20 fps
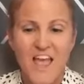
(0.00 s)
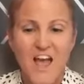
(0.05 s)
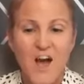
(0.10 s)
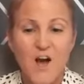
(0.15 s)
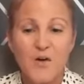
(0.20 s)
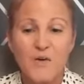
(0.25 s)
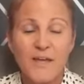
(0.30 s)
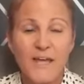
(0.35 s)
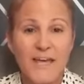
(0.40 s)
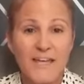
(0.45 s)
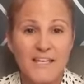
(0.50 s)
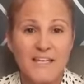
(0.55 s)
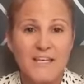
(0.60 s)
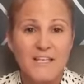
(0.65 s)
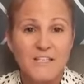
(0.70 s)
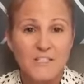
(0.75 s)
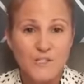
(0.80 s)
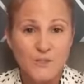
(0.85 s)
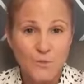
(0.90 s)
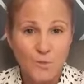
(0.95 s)
Okay,
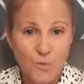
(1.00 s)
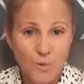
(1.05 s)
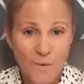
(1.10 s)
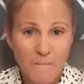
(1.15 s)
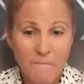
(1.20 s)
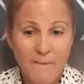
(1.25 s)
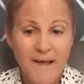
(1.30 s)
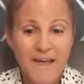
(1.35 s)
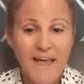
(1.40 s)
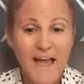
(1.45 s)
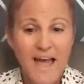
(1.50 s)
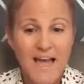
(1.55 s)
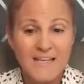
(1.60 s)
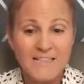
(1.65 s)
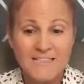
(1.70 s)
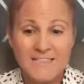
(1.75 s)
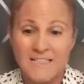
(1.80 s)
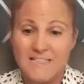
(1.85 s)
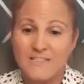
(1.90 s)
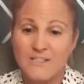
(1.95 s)
so by
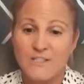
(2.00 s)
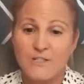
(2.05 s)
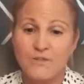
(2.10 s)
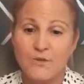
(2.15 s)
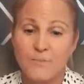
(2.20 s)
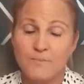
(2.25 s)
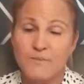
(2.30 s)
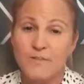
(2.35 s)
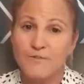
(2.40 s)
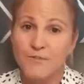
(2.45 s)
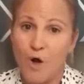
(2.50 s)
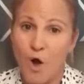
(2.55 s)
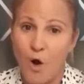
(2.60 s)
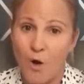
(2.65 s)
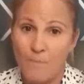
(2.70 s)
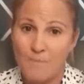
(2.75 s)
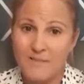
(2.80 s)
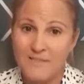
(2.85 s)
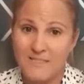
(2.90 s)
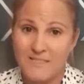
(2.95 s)
adding descriptive
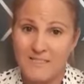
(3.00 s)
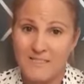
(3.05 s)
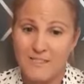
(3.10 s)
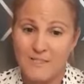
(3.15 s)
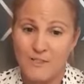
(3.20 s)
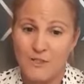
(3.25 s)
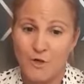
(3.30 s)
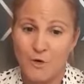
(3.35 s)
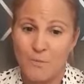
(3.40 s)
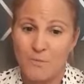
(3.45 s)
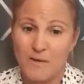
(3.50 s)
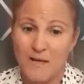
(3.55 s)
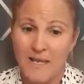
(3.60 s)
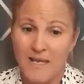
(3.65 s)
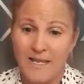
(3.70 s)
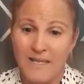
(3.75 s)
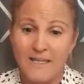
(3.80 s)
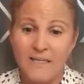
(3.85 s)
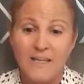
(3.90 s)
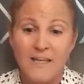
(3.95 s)
commenting into your
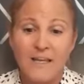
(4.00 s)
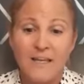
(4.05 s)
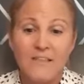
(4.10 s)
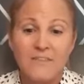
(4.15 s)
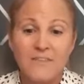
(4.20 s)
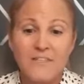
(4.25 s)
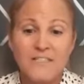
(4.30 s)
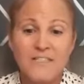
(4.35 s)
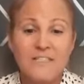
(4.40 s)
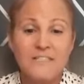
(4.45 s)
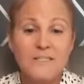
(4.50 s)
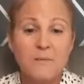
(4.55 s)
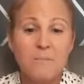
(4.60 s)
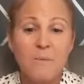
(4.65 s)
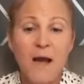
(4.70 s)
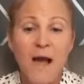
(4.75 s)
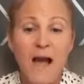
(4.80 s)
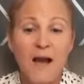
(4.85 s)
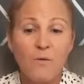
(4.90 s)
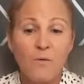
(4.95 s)
play, this is a
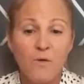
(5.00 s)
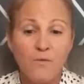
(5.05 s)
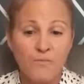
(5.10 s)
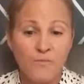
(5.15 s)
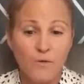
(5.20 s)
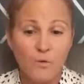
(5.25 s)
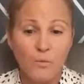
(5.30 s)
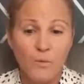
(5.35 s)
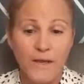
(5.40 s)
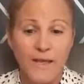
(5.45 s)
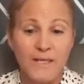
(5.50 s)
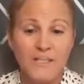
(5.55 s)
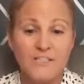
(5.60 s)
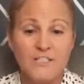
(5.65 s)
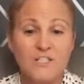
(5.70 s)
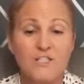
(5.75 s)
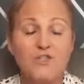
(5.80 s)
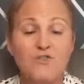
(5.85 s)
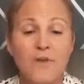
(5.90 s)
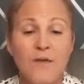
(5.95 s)
powerful way to
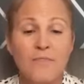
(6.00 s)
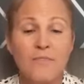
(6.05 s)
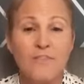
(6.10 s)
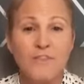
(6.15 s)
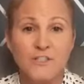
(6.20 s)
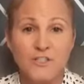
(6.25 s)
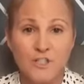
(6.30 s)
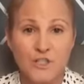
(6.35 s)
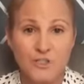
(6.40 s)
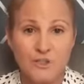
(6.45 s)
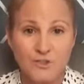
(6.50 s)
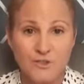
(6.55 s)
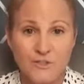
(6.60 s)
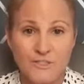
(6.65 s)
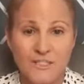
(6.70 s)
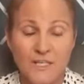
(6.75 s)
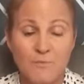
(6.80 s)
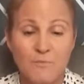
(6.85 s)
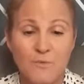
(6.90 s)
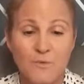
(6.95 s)
strengthen children's
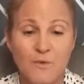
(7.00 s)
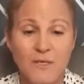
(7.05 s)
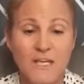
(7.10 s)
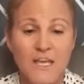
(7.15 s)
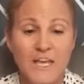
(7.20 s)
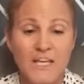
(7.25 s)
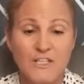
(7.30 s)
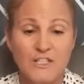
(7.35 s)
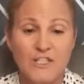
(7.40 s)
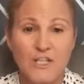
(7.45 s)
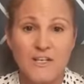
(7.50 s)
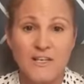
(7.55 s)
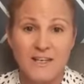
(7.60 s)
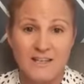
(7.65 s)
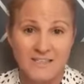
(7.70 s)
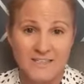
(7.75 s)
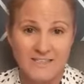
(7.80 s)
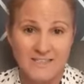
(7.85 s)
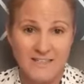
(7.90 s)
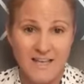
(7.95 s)
communication
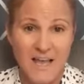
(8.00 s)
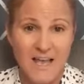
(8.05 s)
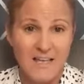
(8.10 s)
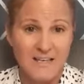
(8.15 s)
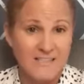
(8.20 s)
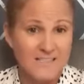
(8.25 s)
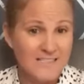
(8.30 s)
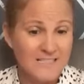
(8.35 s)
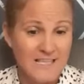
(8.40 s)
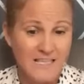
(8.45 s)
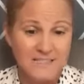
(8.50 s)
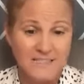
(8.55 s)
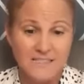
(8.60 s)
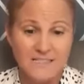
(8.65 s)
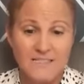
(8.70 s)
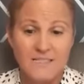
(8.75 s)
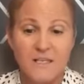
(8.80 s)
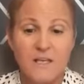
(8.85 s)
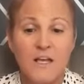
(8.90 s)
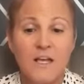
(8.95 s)
skills.
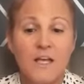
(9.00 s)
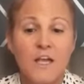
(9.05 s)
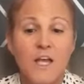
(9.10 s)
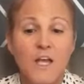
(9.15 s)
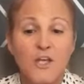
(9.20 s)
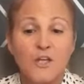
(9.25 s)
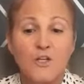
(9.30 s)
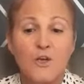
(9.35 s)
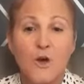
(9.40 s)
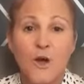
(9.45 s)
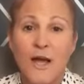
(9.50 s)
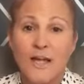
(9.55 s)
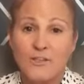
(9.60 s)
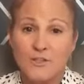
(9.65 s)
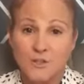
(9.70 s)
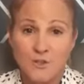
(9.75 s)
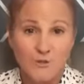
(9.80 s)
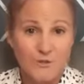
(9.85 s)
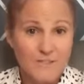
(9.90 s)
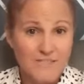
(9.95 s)
Here
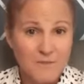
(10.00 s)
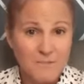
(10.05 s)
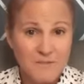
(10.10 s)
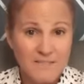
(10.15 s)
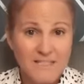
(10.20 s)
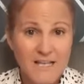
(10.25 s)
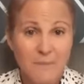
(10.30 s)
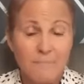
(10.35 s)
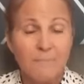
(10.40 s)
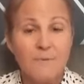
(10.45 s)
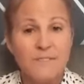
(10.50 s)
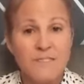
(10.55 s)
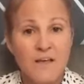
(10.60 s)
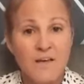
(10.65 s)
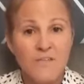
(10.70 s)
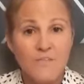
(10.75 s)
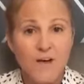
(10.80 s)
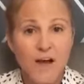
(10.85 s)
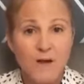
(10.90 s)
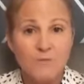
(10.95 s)
are some examples of
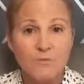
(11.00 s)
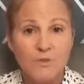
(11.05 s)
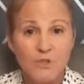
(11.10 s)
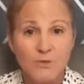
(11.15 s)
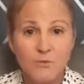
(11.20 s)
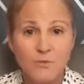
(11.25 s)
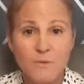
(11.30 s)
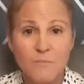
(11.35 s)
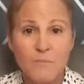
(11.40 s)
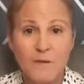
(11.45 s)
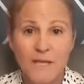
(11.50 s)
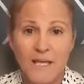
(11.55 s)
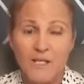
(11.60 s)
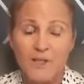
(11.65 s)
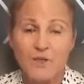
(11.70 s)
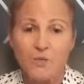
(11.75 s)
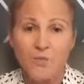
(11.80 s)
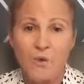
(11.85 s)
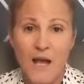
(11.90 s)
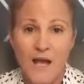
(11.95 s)
how during play
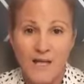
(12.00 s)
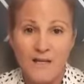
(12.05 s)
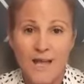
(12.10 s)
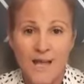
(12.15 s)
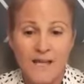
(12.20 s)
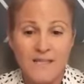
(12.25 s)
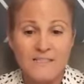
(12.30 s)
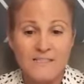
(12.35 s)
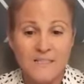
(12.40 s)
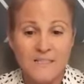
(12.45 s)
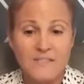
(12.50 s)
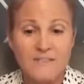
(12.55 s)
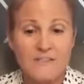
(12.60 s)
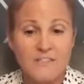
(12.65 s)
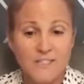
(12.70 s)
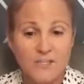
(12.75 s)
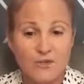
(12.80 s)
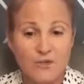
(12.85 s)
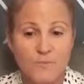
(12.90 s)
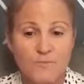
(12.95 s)
you can add in
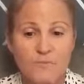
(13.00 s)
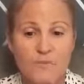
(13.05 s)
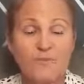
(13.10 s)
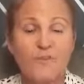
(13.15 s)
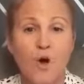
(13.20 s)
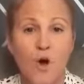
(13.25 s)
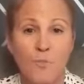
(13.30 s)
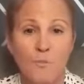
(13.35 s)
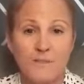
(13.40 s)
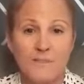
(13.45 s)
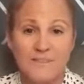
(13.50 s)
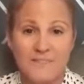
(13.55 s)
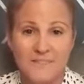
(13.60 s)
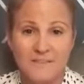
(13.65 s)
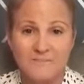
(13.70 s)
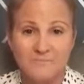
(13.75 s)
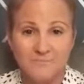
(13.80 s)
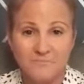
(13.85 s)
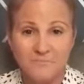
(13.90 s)
descriptive commenting.